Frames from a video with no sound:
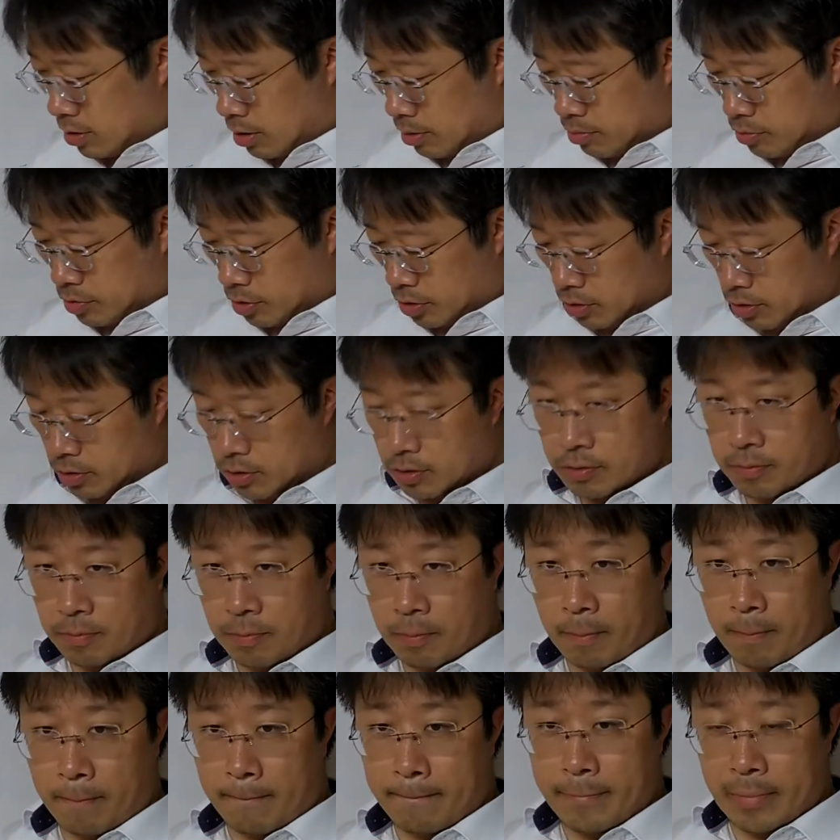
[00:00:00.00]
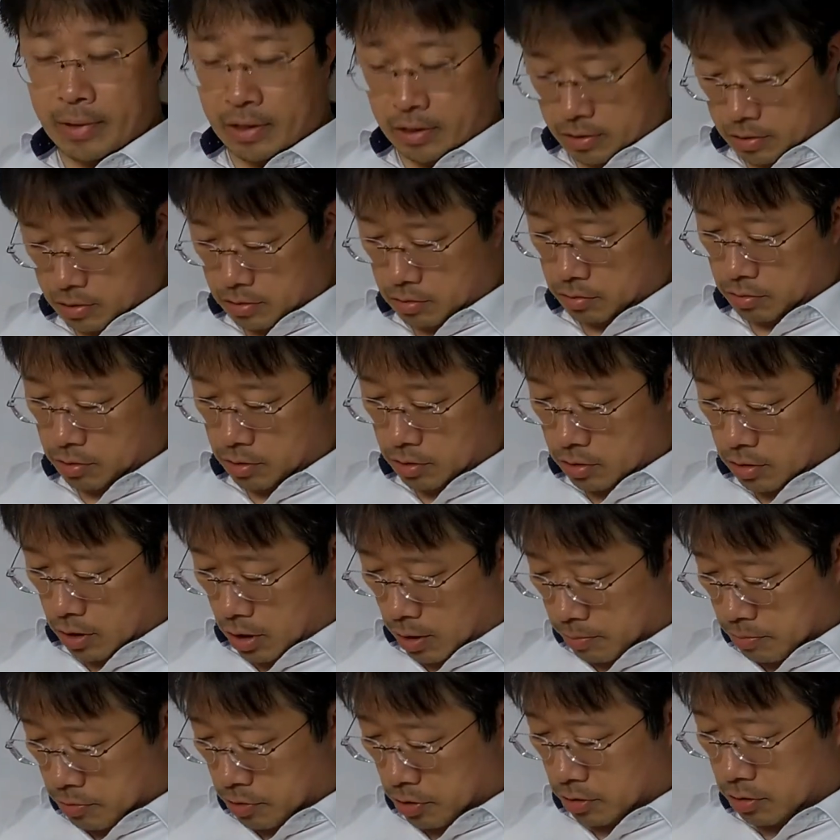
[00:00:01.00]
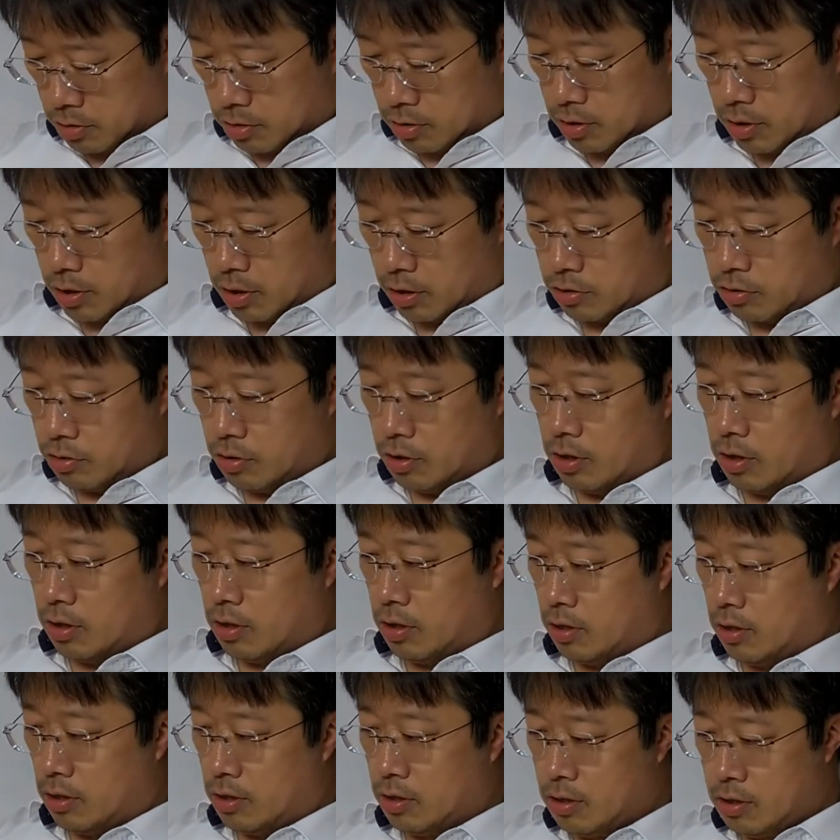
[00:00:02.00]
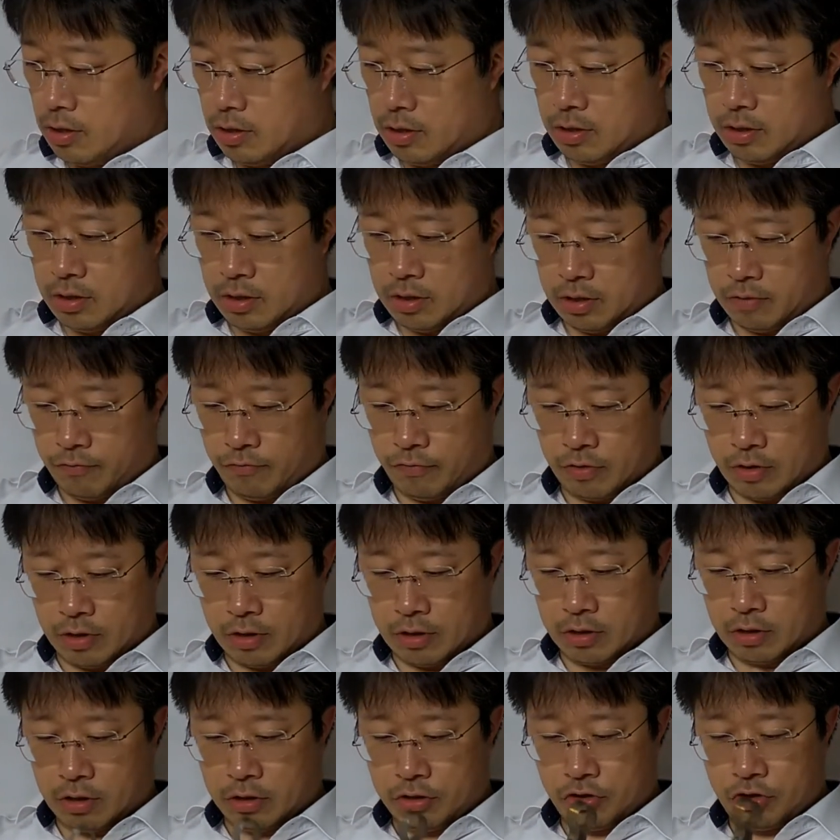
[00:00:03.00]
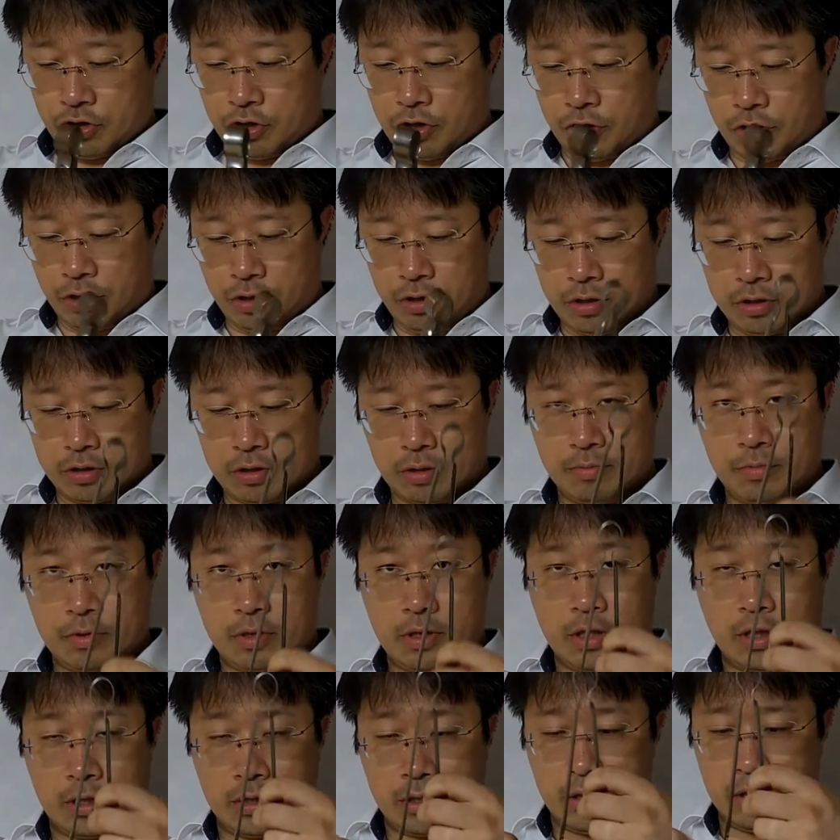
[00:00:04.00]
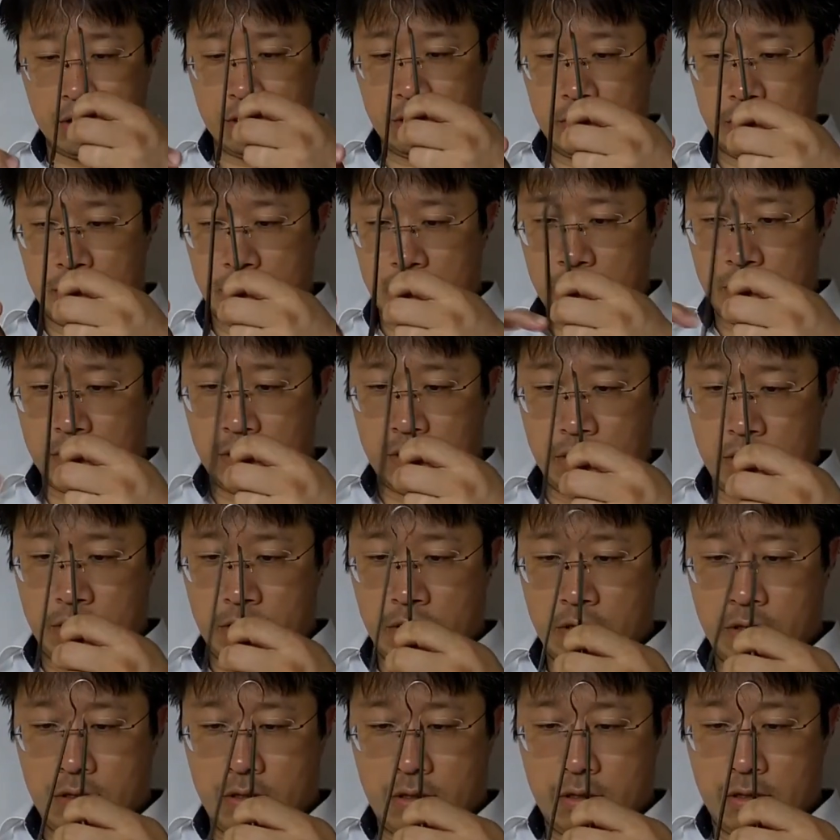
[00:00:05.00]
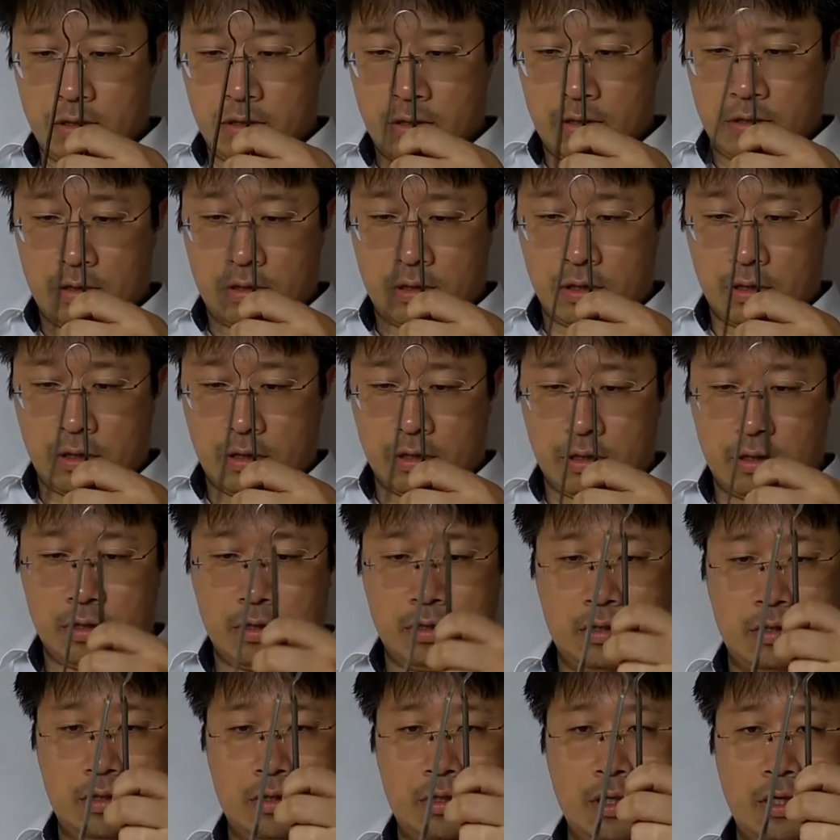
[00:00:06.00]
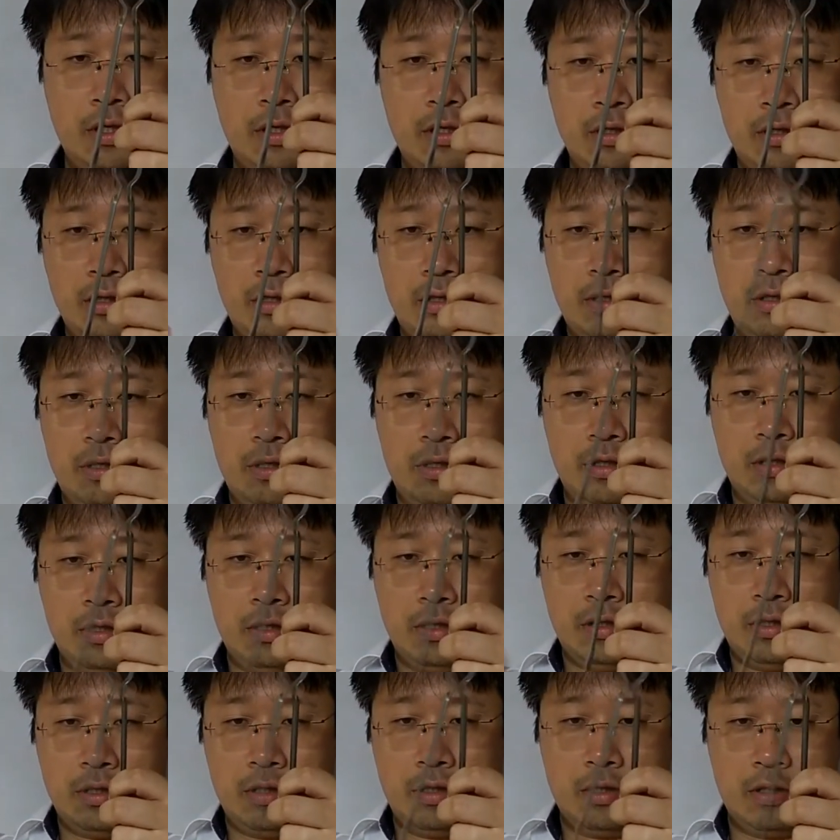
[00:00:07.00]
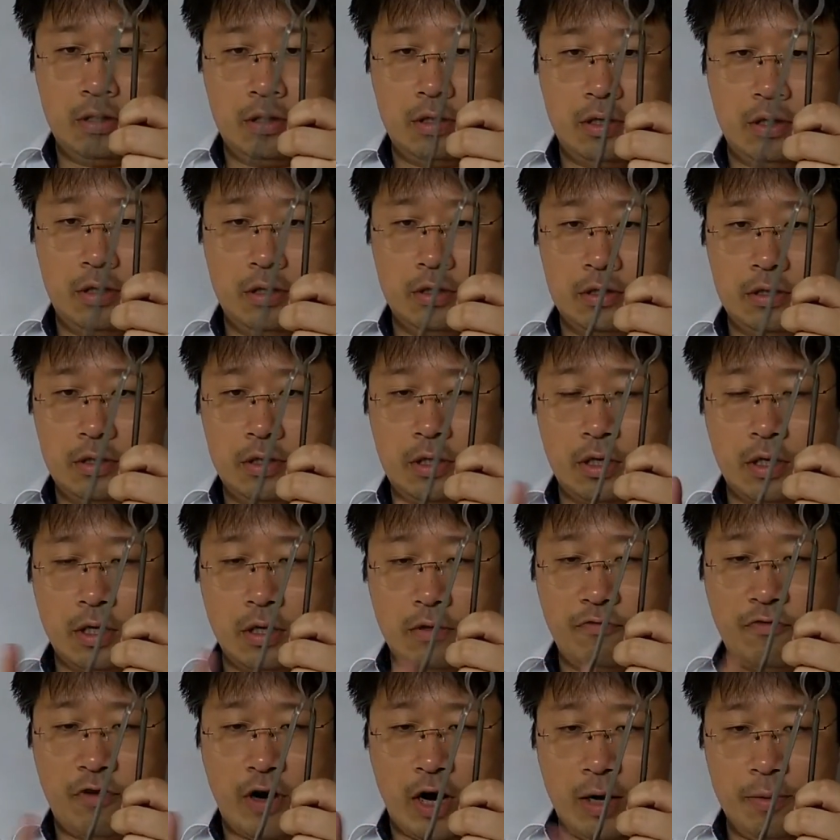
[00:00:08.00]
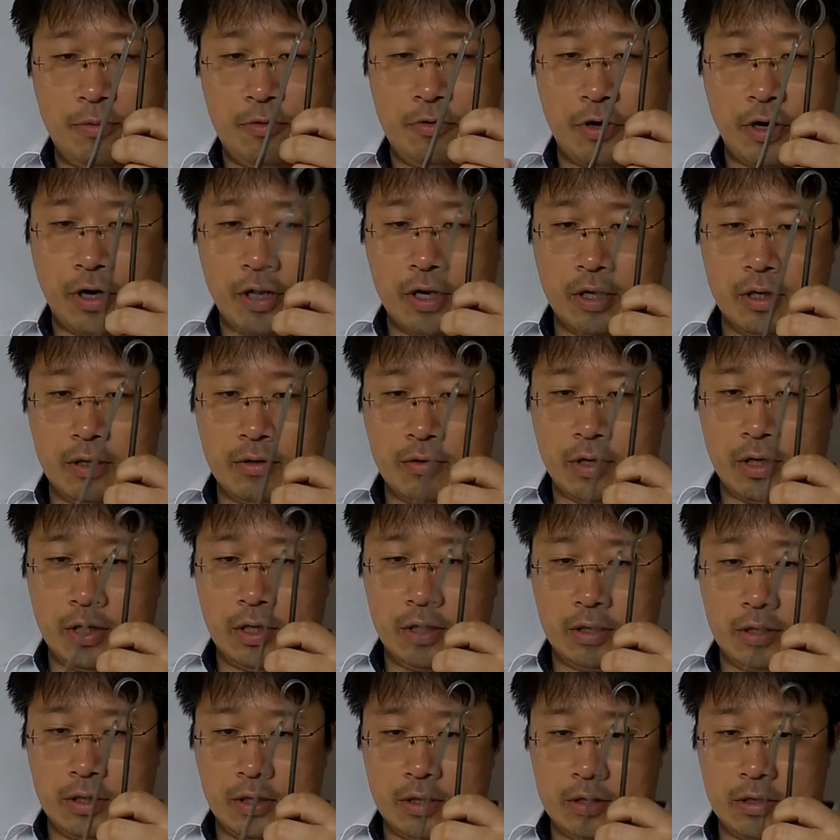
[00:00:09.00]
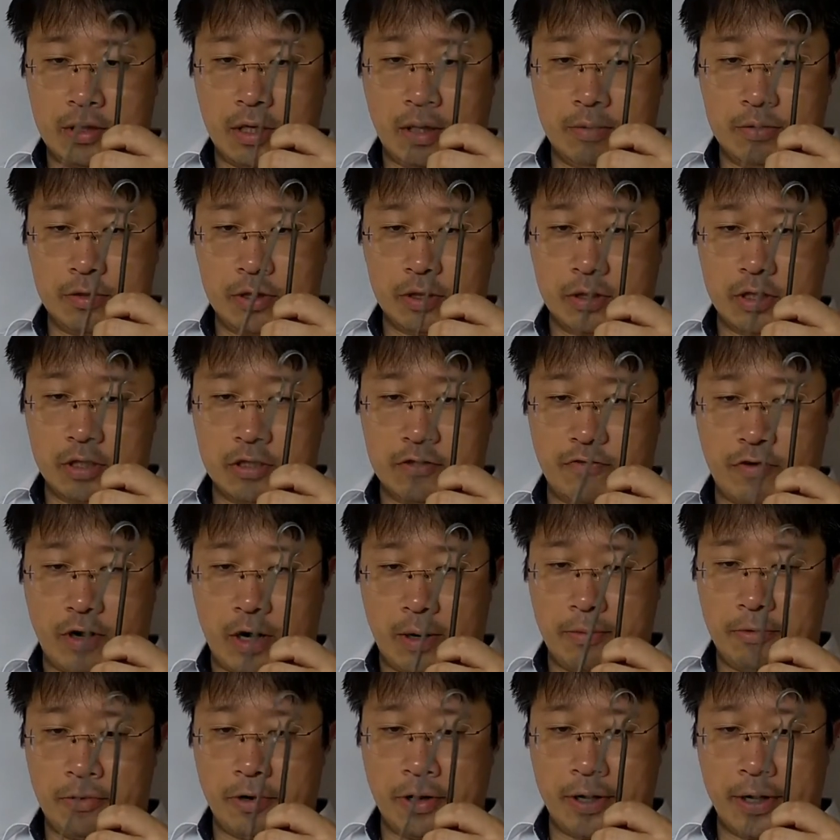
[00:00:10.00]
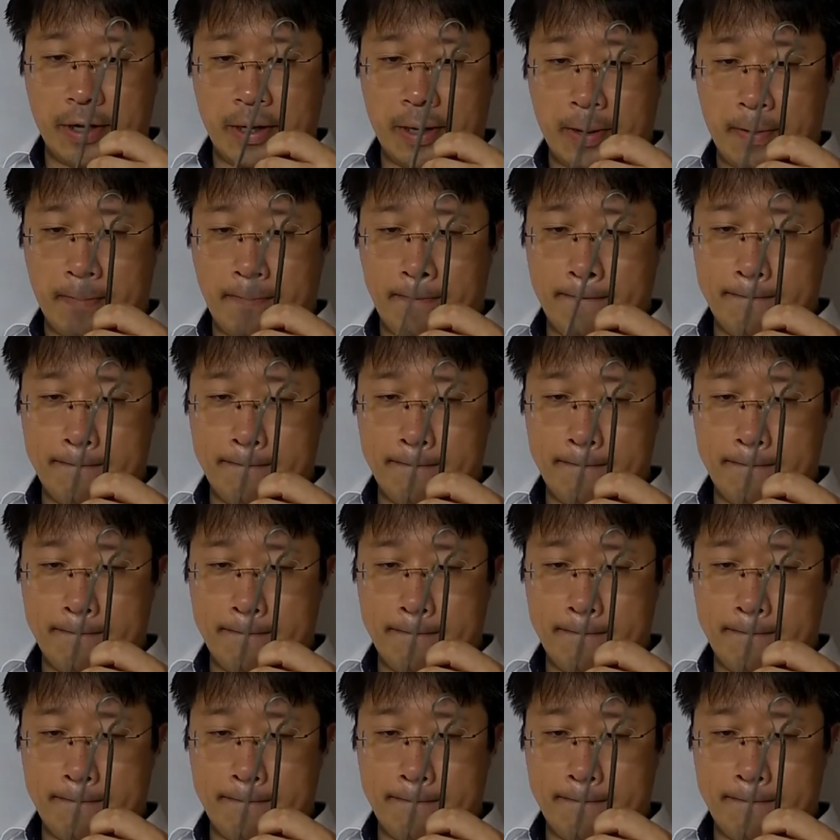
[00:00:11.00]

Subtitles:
this object. So this object actually, if you can touch here, something like this, then they can vibrate it, right? This object is vibrating.